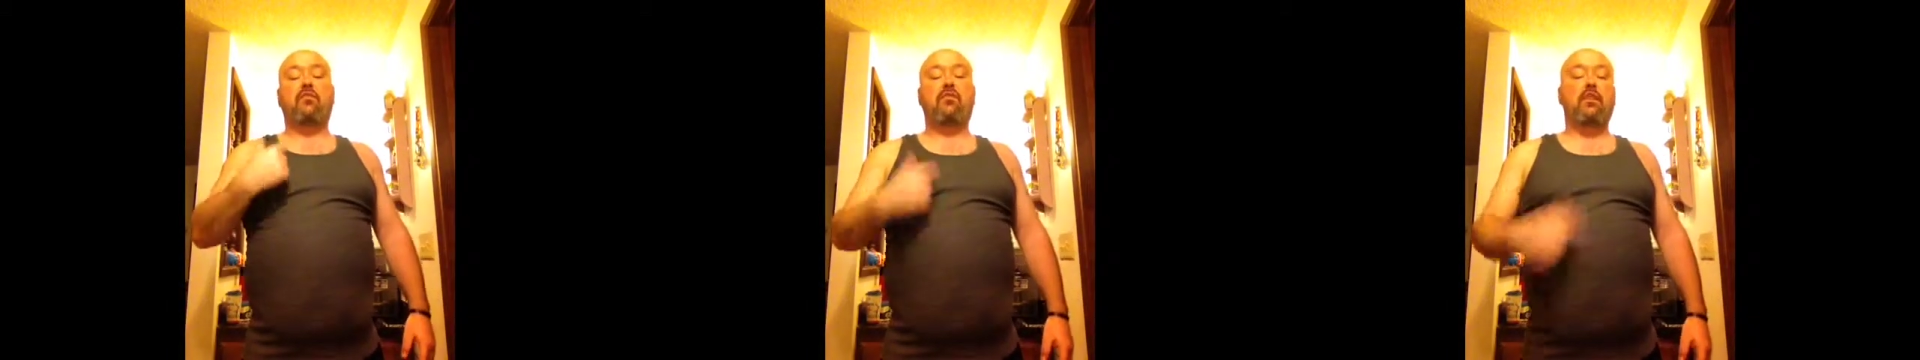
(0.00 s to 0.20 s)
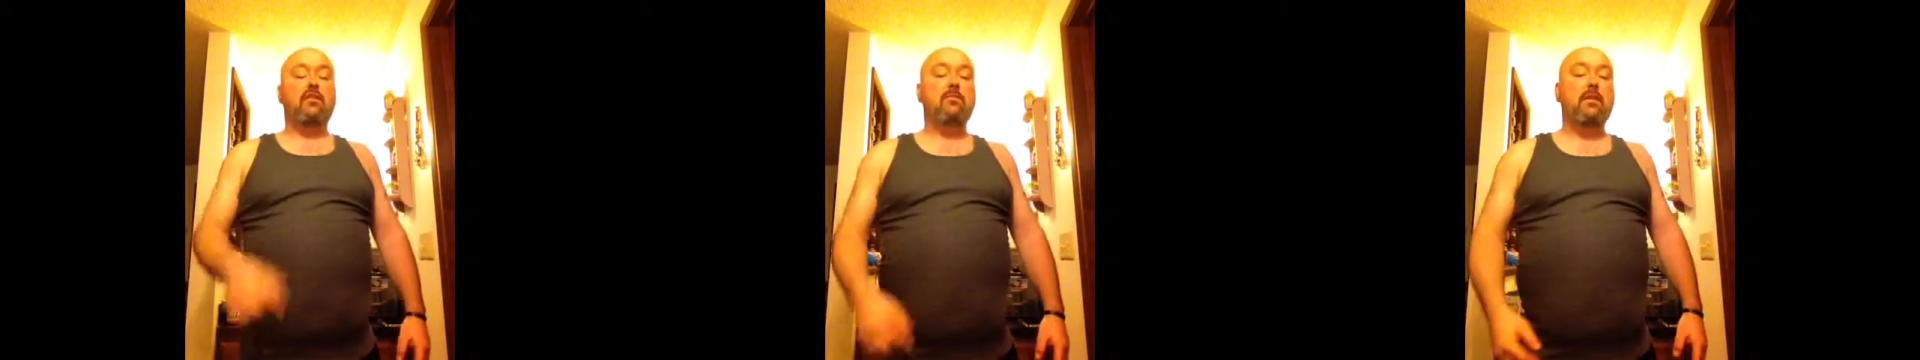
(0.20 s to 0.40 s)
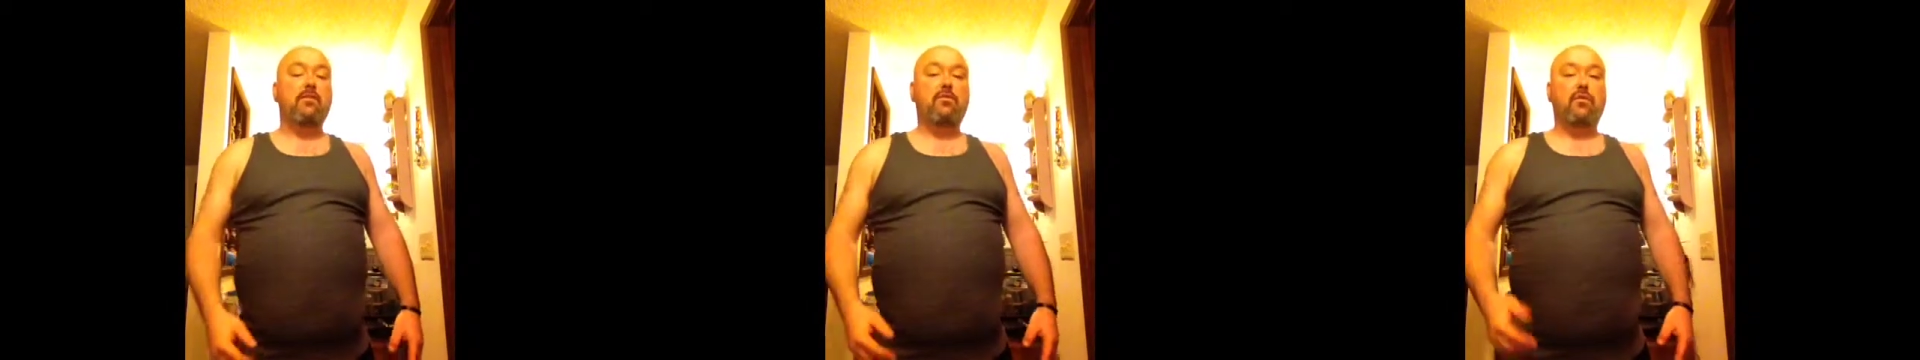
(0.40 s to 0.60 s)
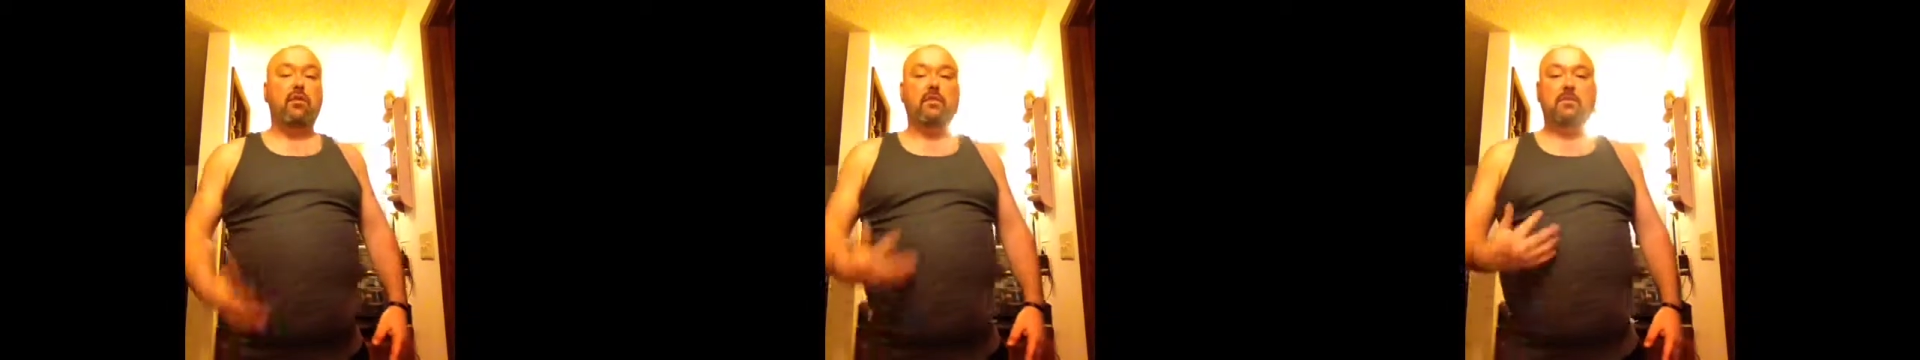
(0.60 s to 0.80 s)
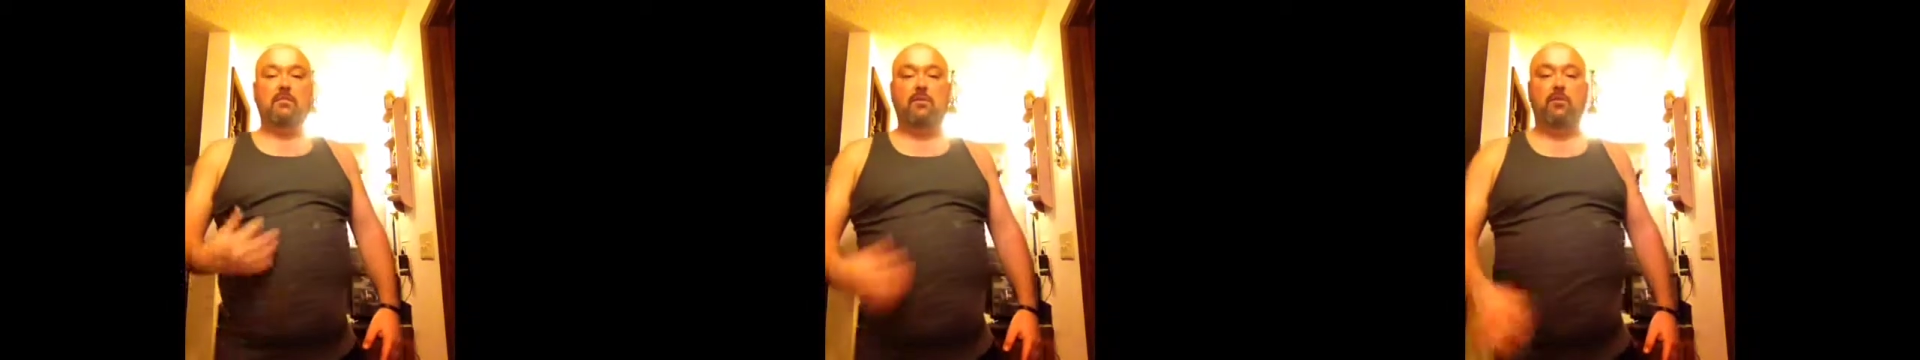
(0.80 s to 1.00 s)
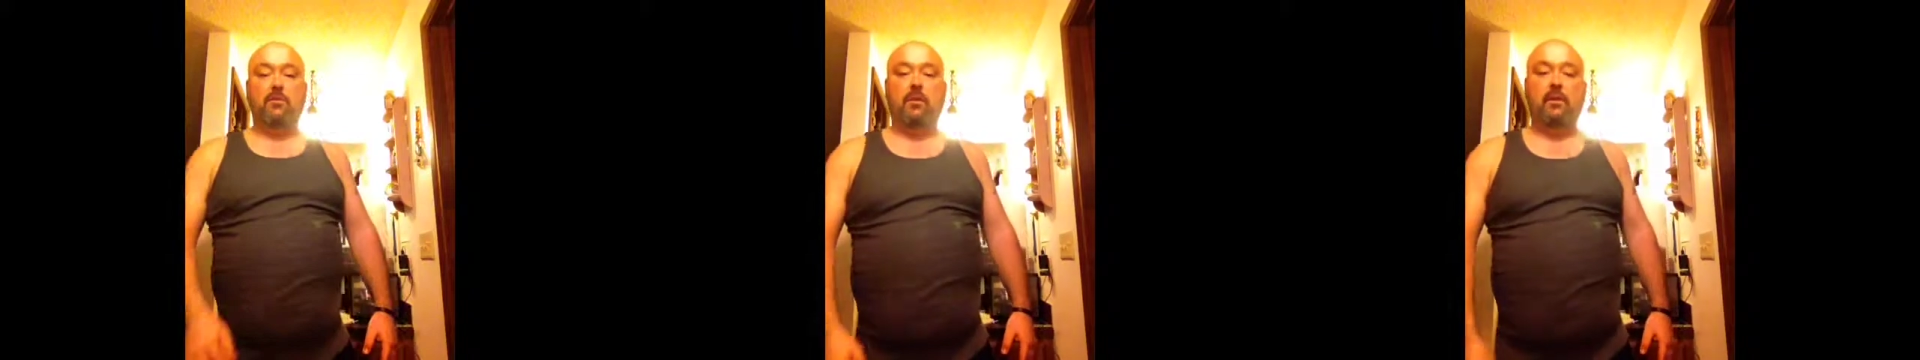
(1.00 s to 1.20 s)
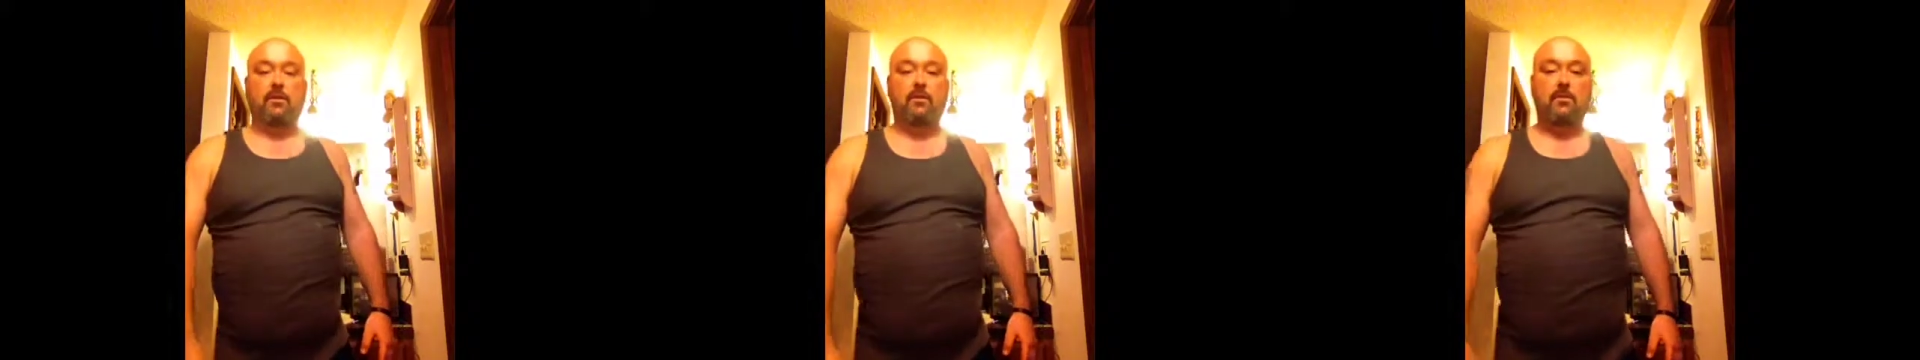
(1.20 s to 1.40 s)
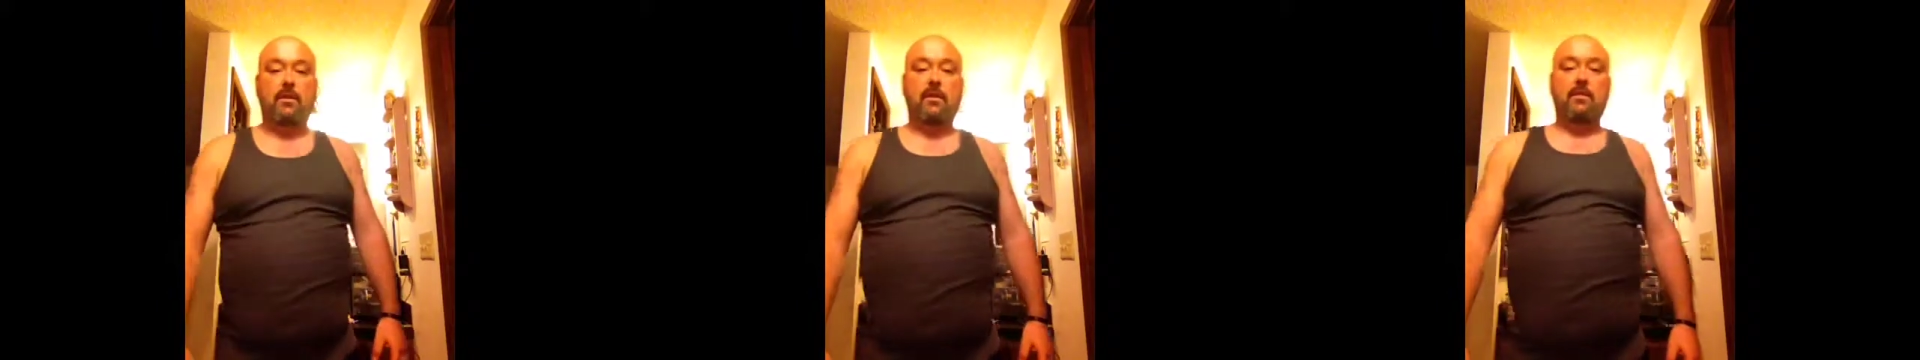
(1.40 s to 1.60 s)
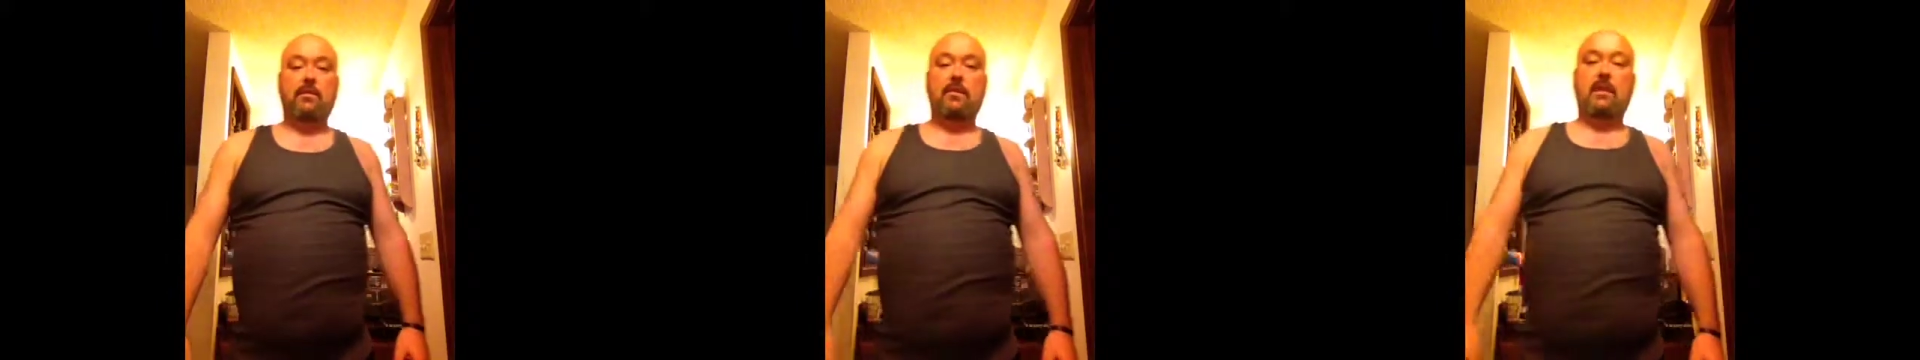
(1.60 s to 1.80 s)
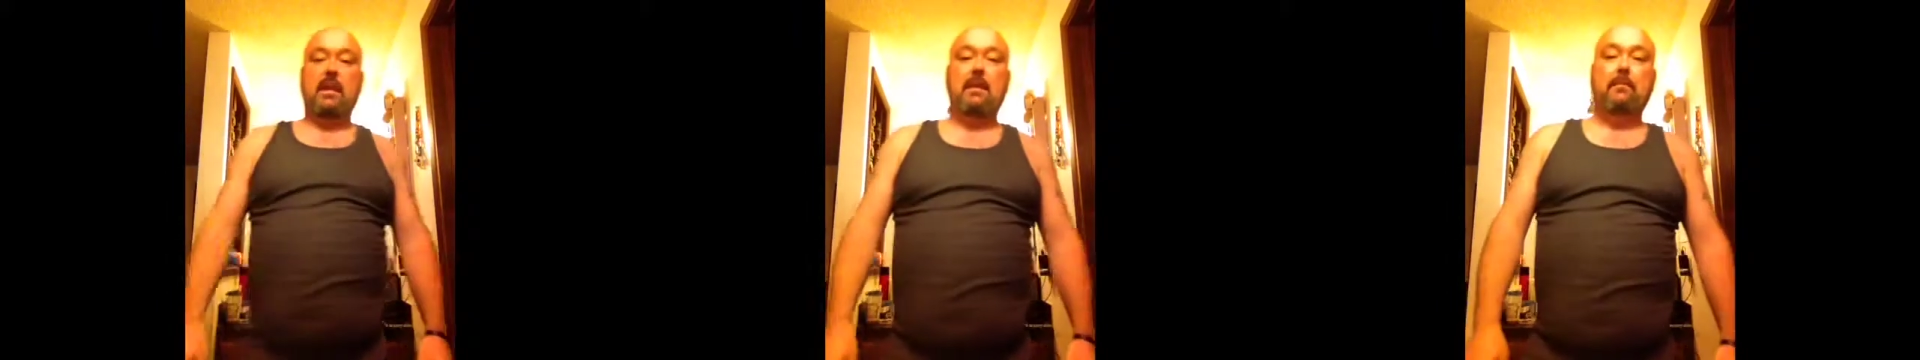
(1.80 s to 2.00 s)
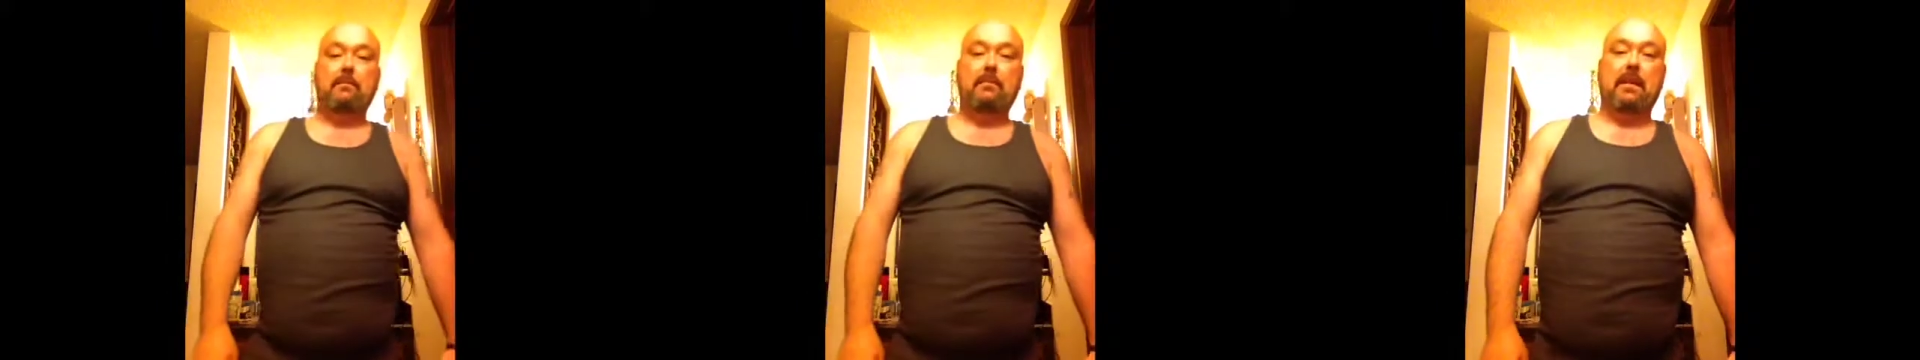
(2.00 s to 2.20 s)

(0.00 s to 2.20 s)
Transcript: forgive my voice. I'm a little under the weather today.